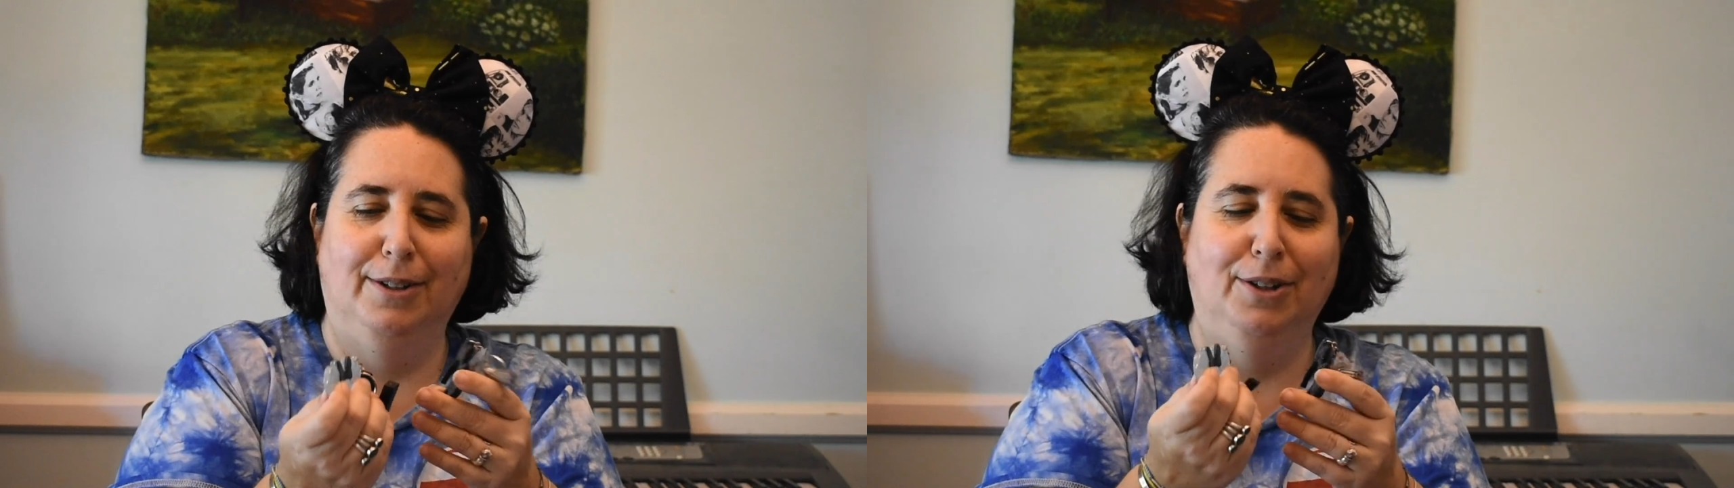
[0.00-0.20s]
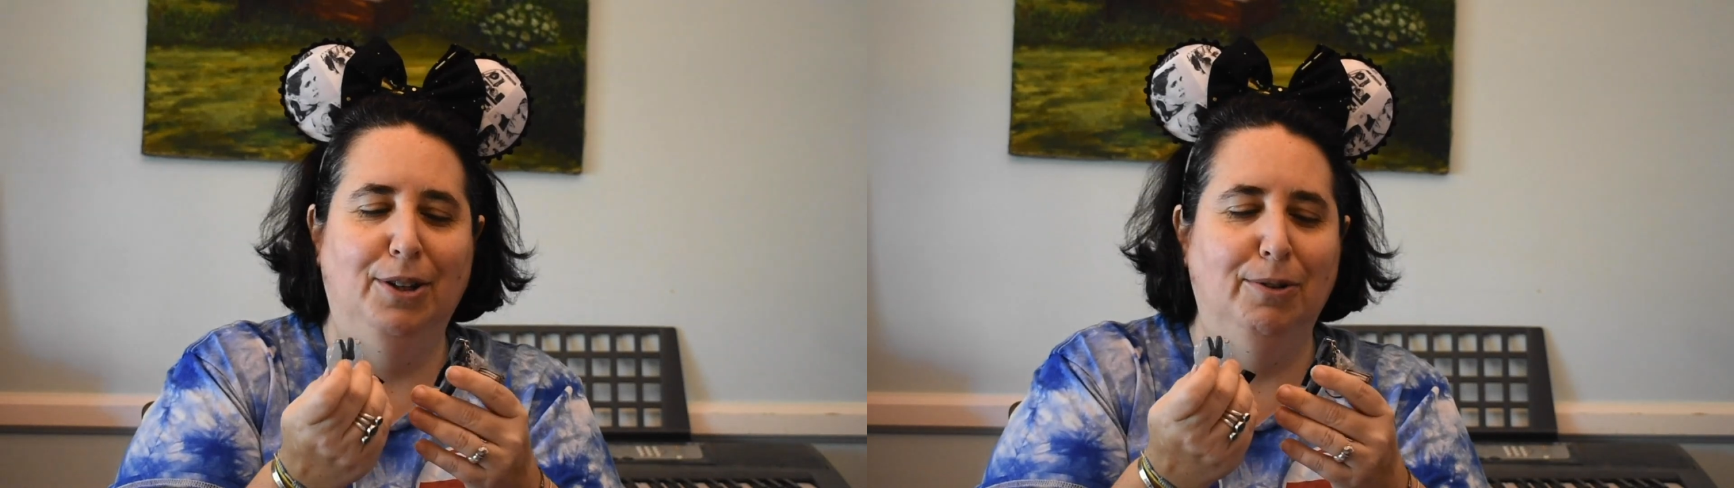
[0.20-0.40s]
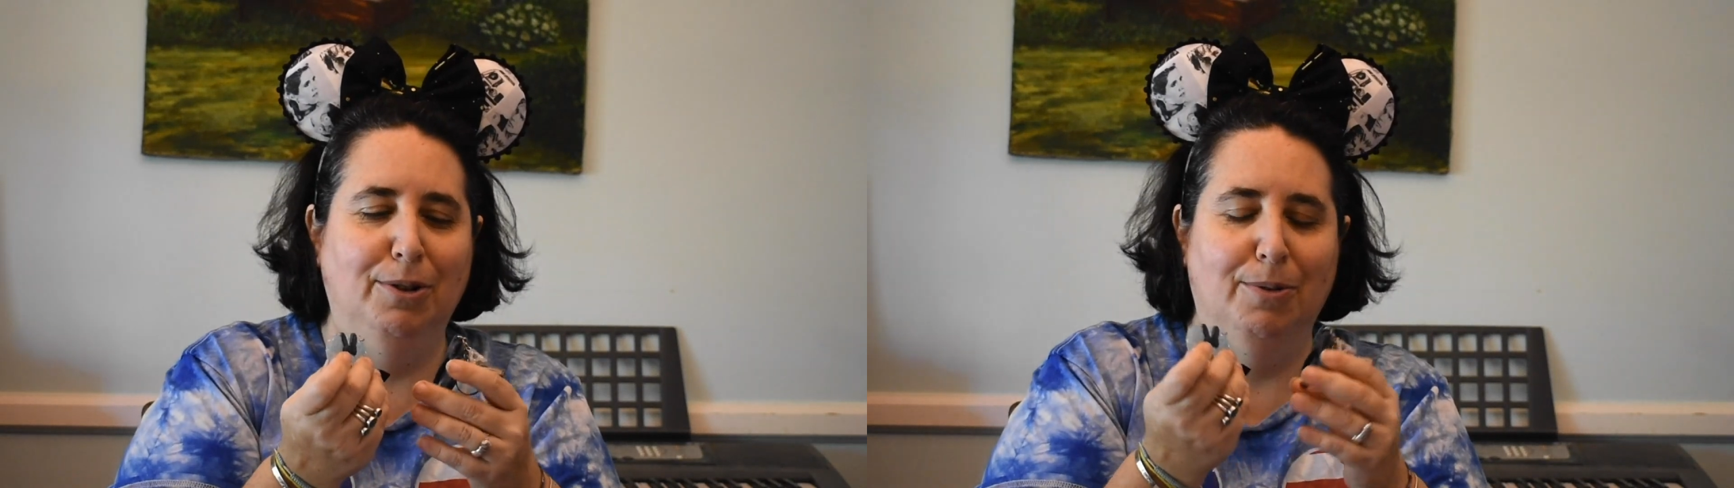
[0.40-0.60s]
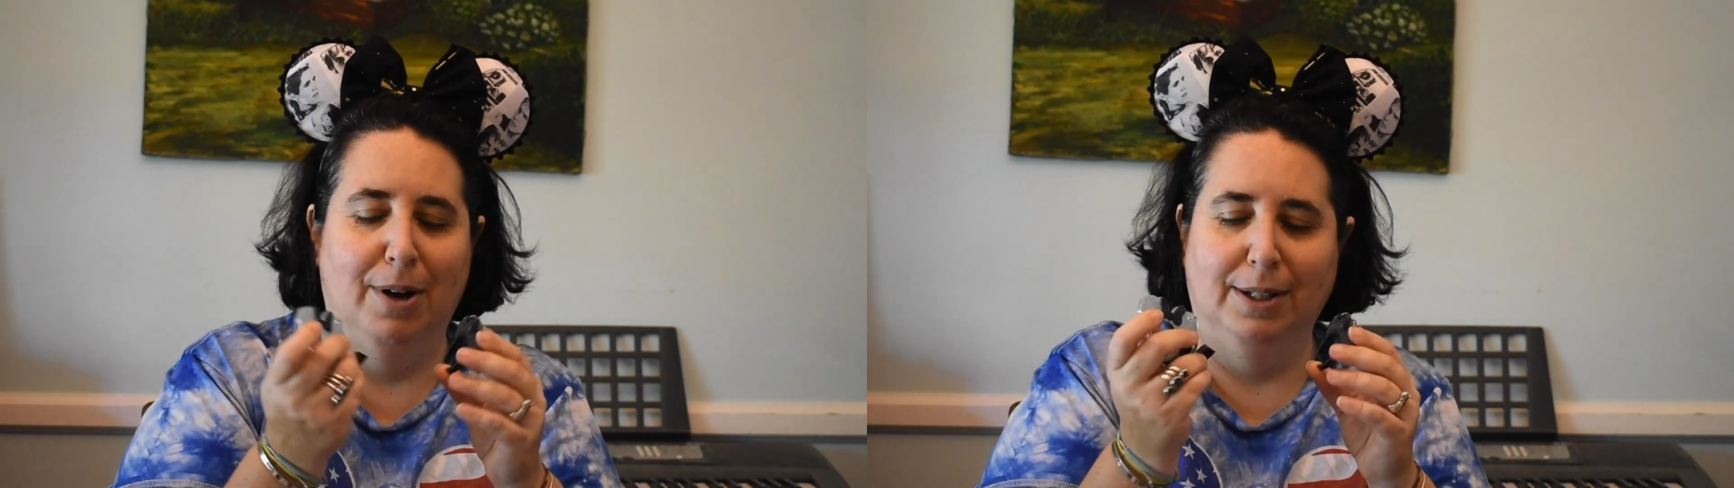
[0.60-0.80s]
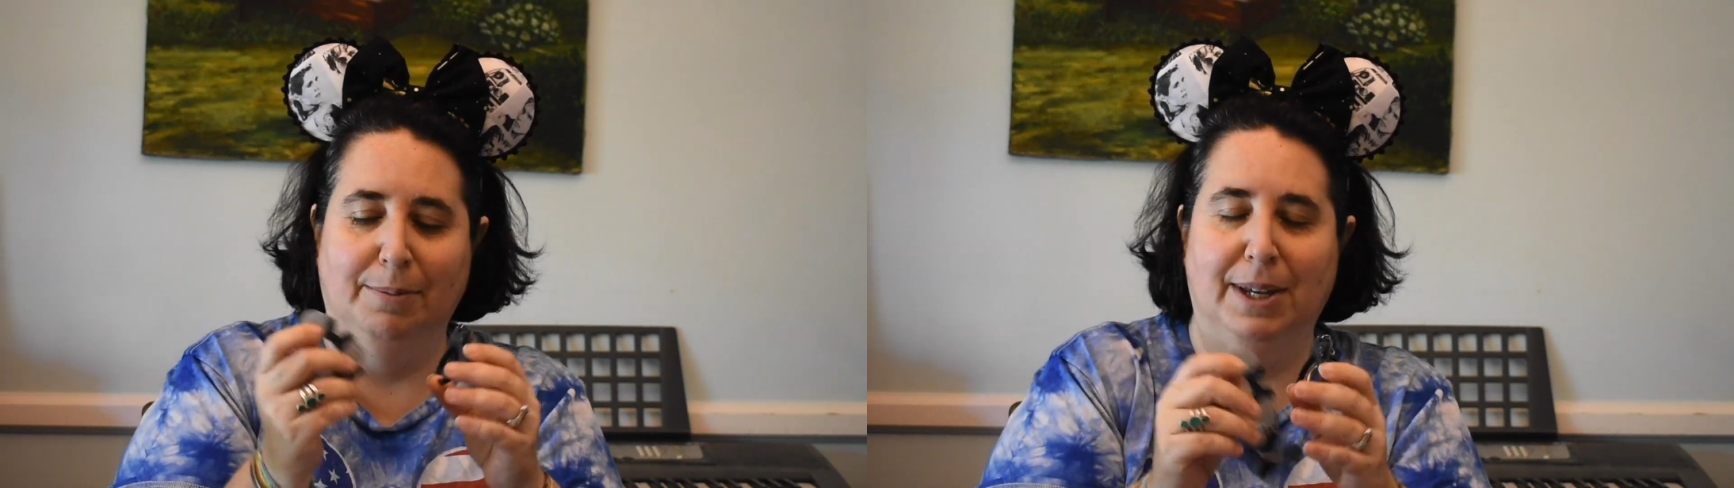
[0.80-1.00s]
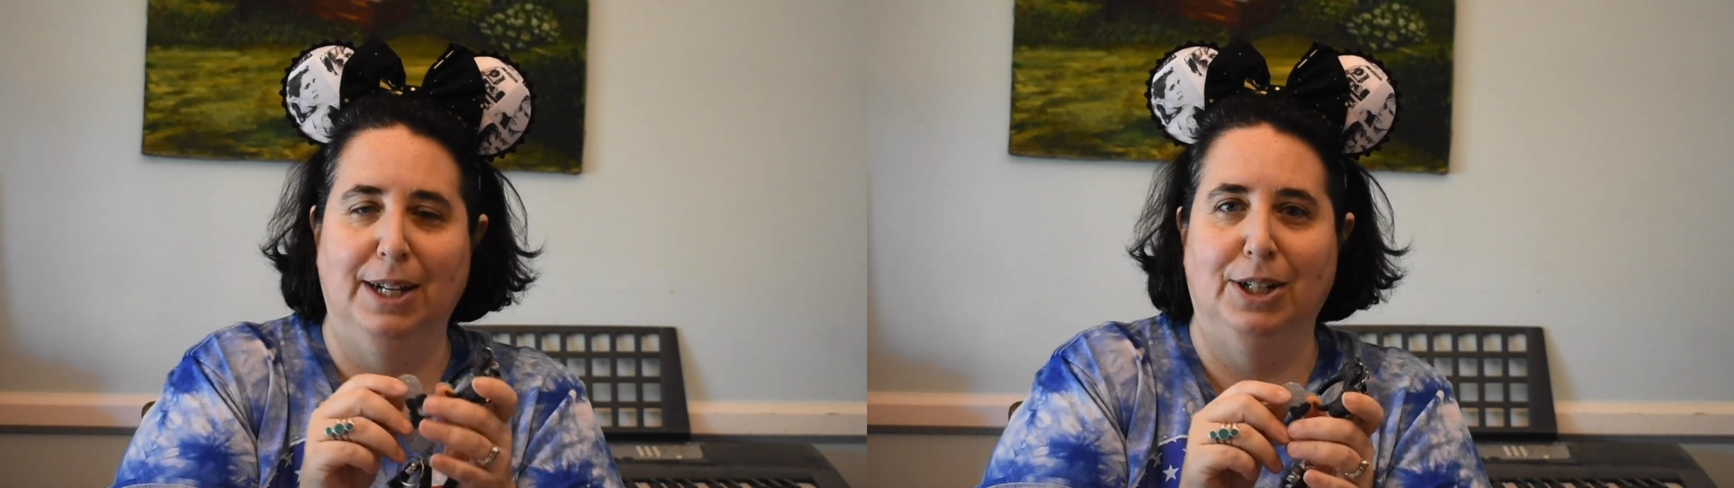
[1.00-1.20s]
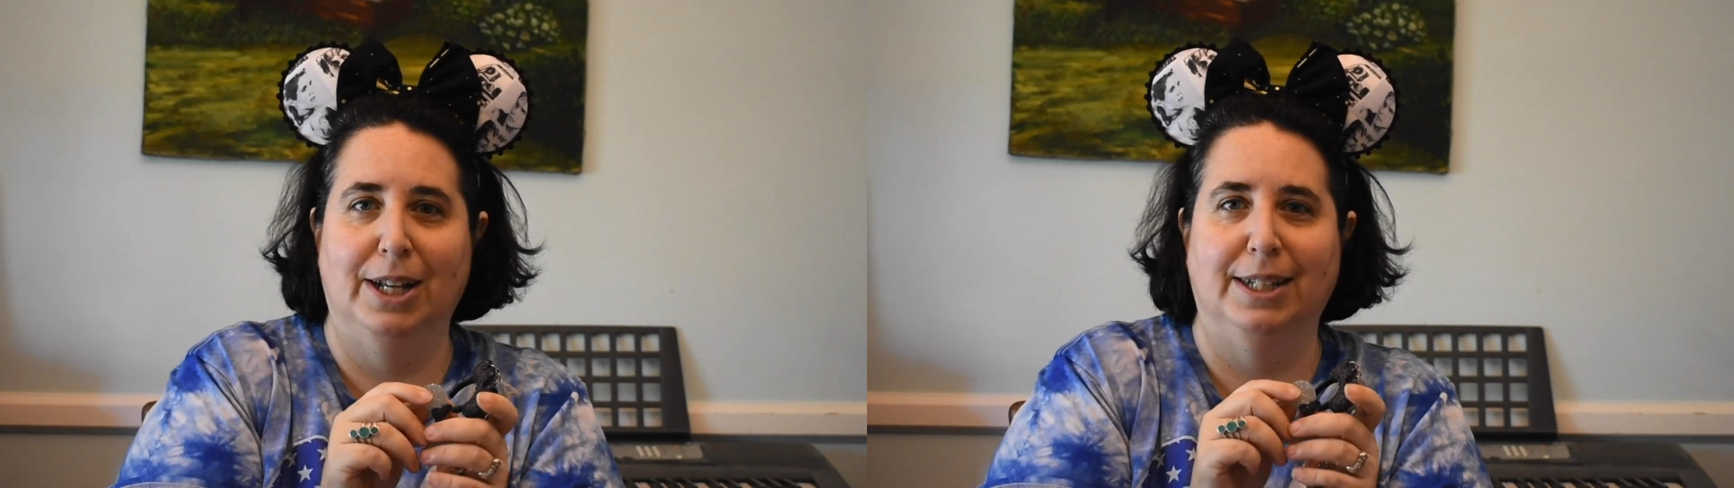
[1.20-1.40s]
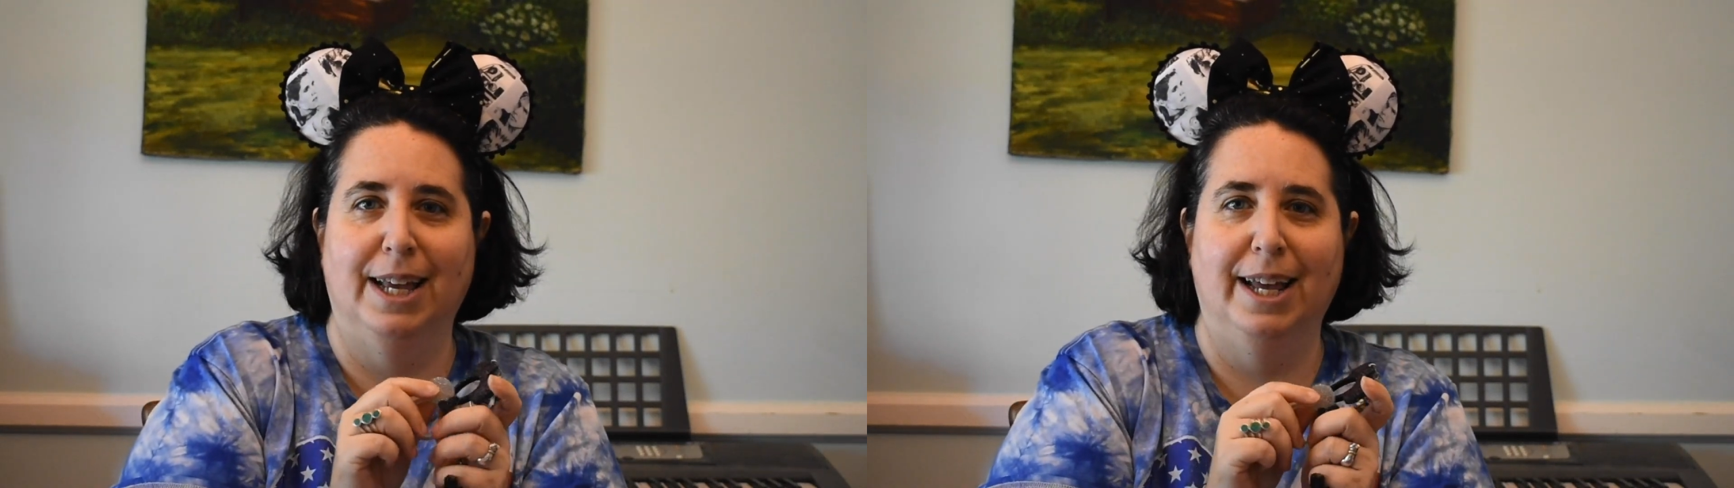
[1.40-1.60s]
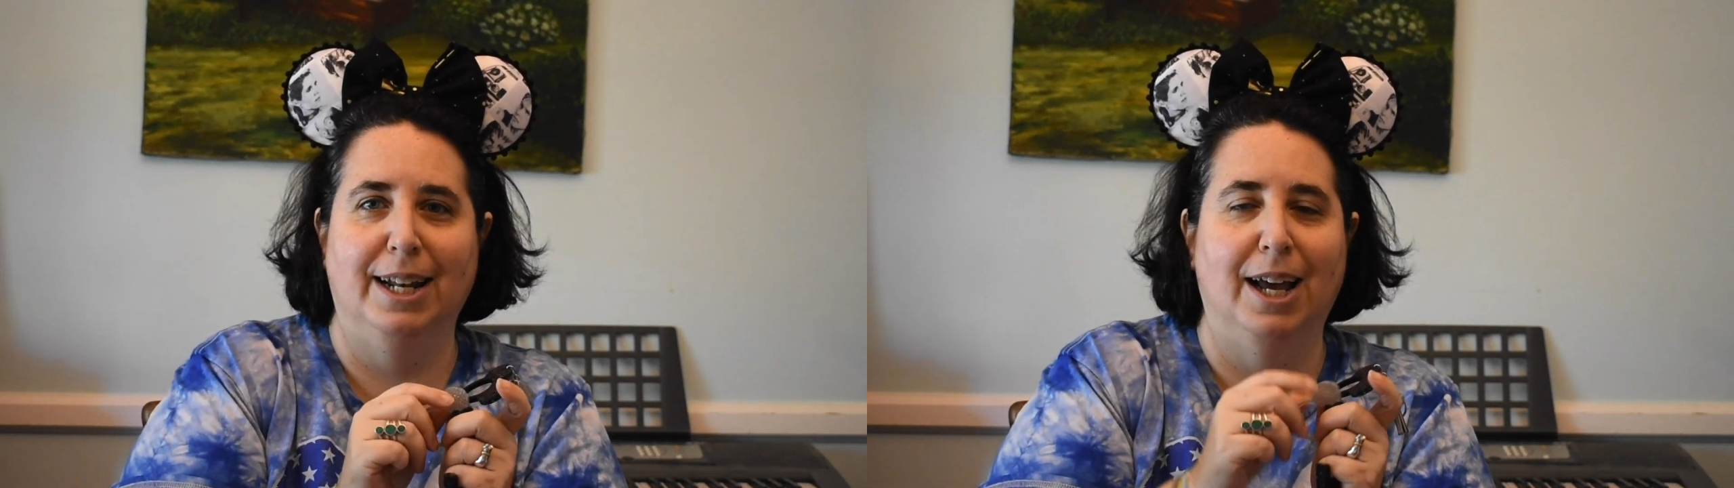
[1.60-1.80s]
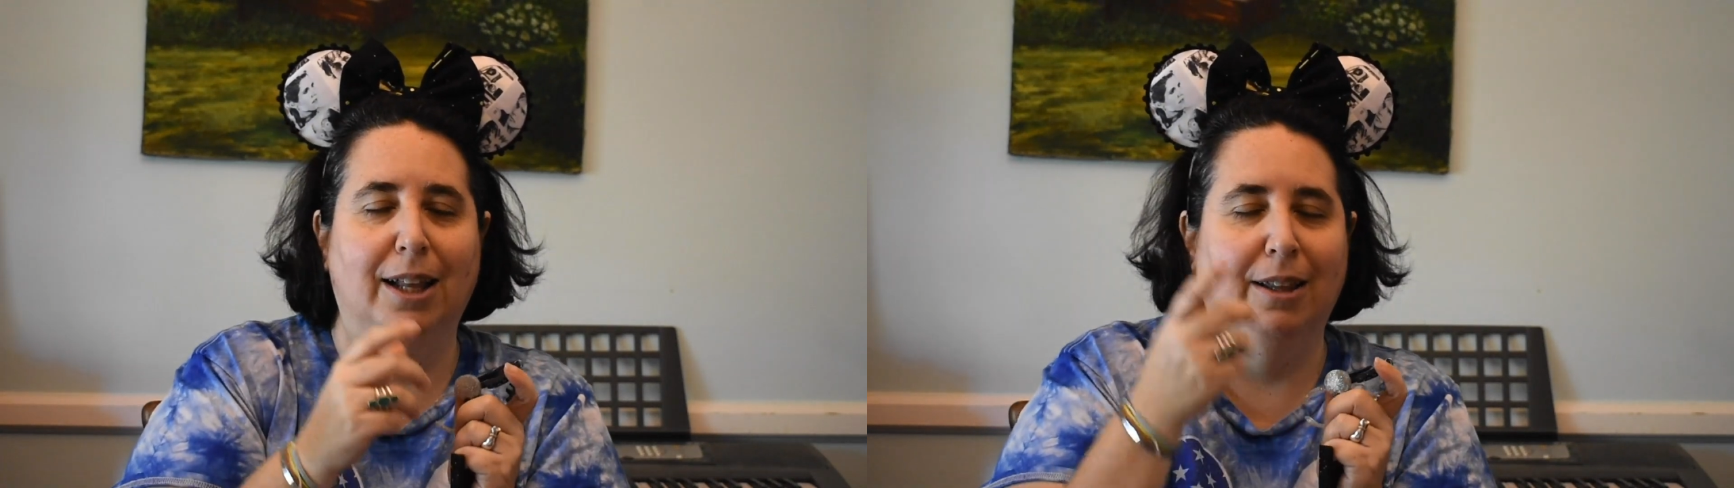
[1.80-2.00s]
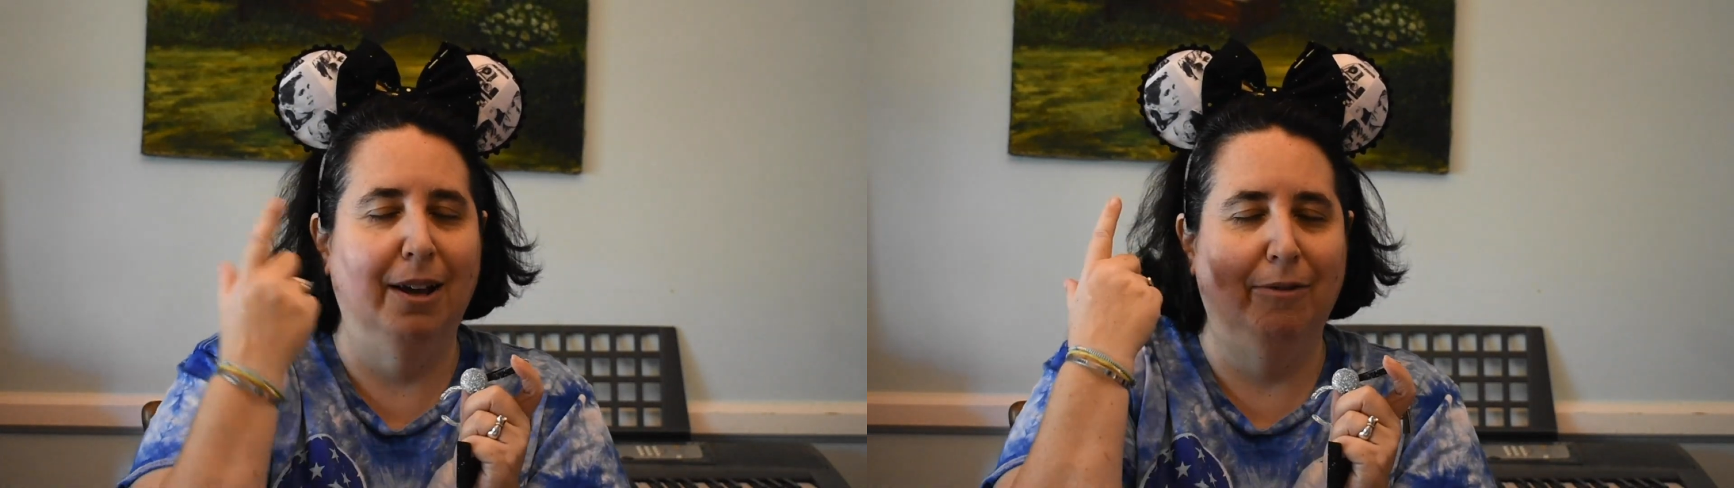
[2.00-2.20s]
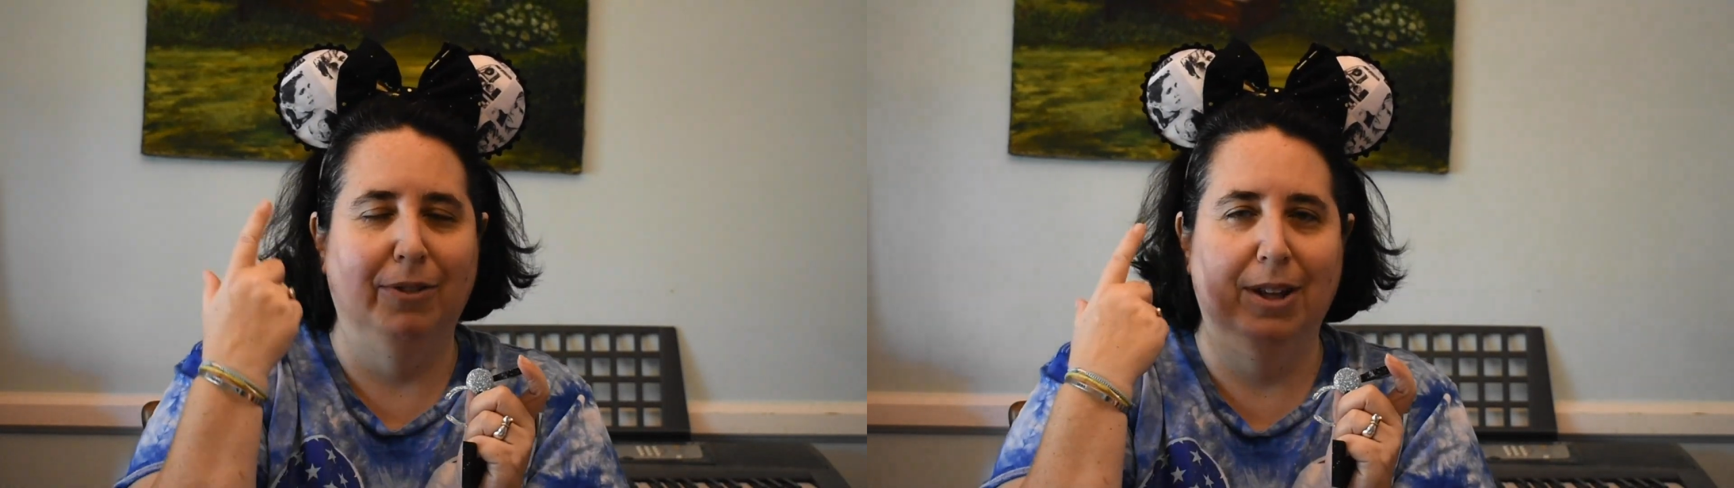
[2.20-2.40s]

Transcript: two new awesome keychains and I love,